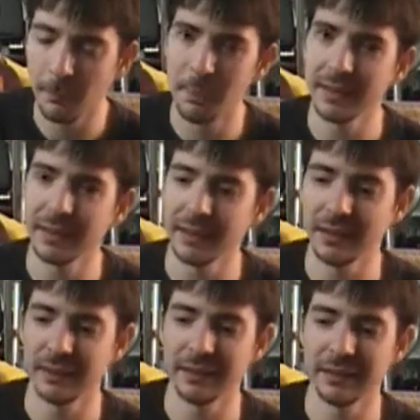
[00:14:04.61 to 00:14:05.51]
But
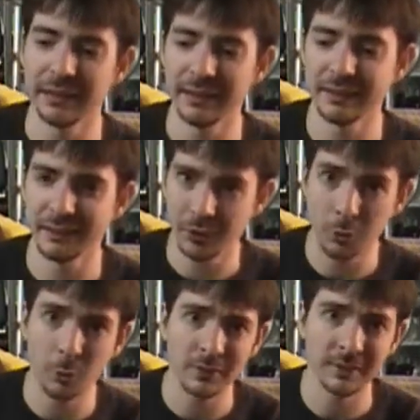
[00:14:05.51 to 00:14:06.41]

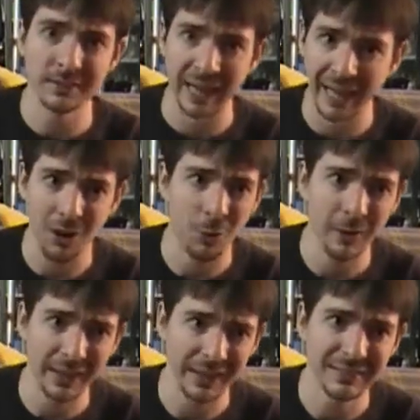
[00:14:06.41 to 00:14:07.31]
Star Wars is
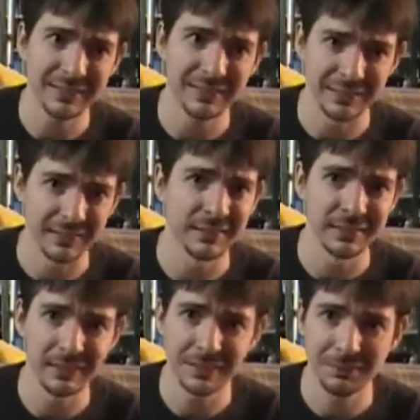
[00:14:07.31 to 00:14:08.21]
now a
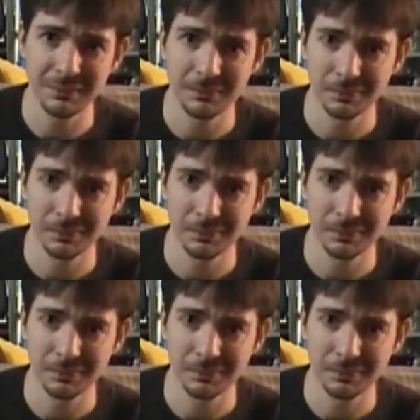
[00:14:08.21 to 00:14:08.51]
Disney...